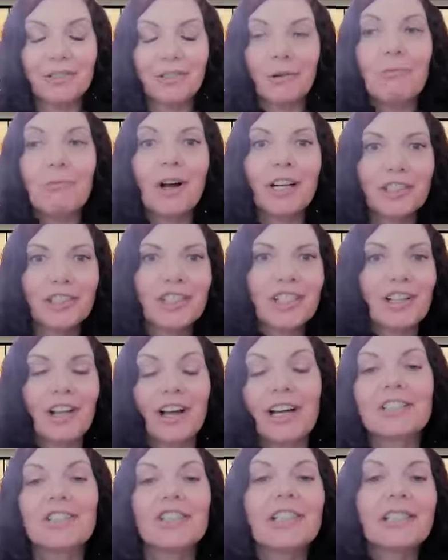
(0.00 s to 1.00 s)
Don't watch the
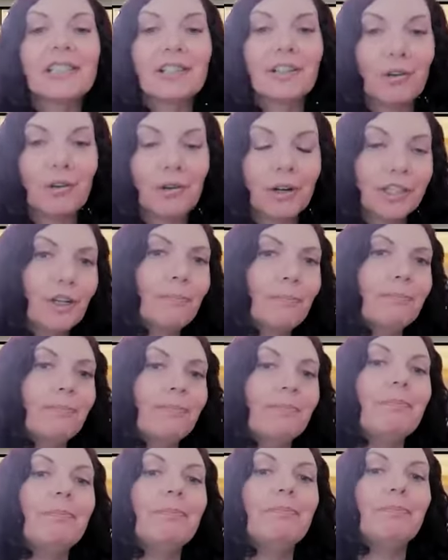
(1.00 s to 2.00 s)
clock. Just go on your
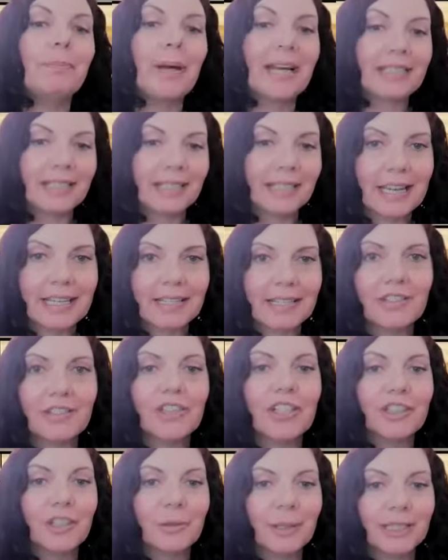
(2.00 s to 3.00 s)
best guess
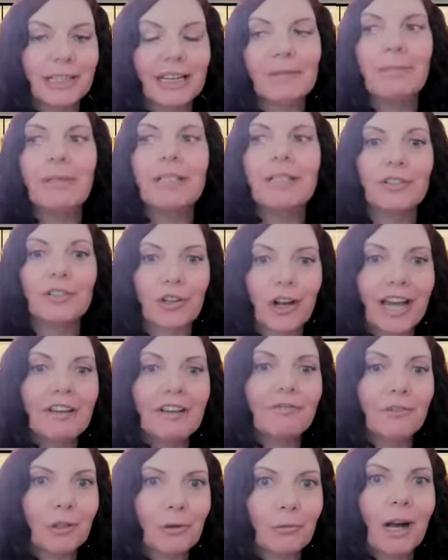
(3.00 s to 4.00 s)
judgment. I've been
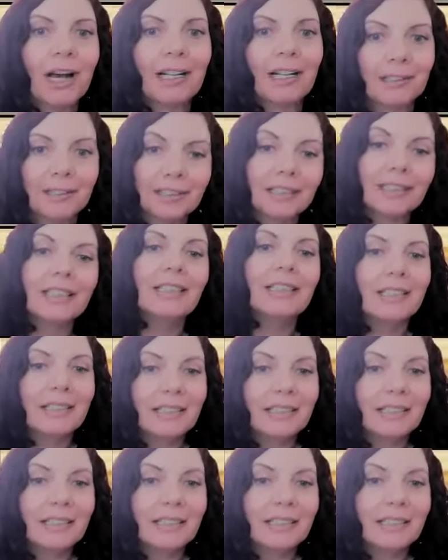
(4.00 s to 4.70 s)
trying for a while.